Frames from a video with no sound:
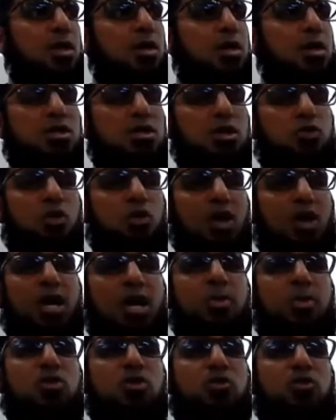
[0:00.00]
He said, you are
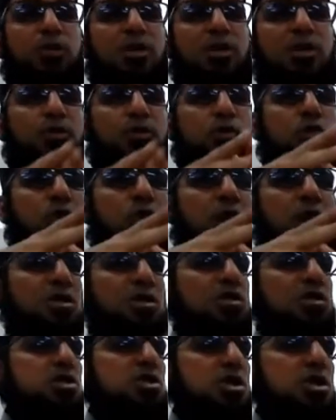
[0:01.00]
coming to people who are
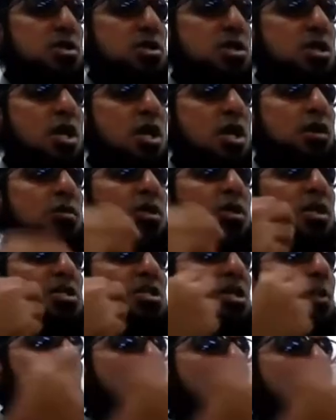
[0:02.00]
Christians. Teach
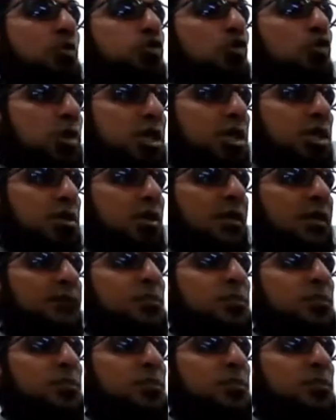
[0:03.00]
them about Tawheed.